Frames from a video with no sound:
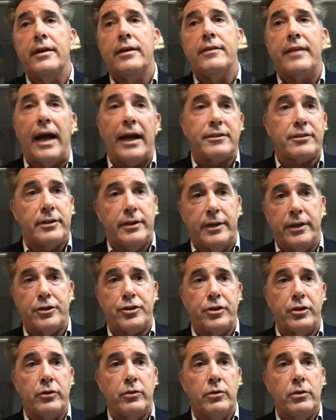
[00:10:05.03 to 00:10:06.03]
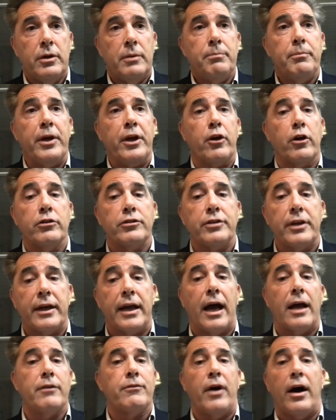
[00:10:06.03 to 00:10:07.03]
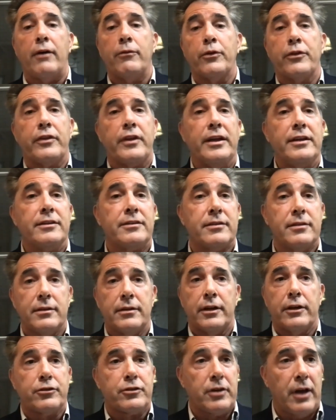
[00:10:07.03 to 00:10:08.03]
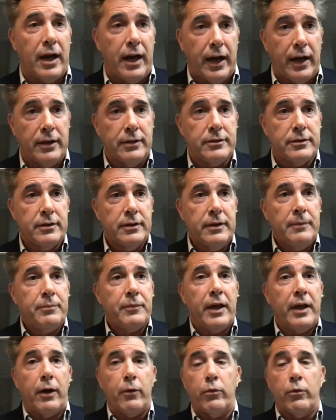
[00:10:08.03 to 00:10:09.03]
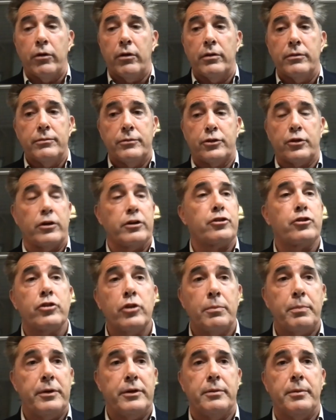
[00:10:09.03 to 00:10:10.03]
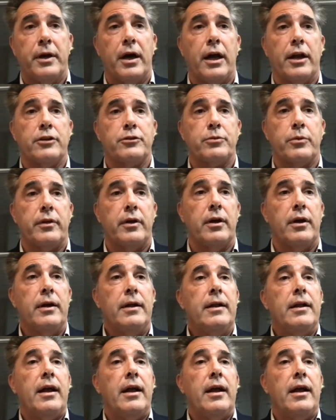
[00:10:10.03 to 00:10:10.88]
that's an issue, because he got involved with these little signs that were sort of stupid, to be honest with you.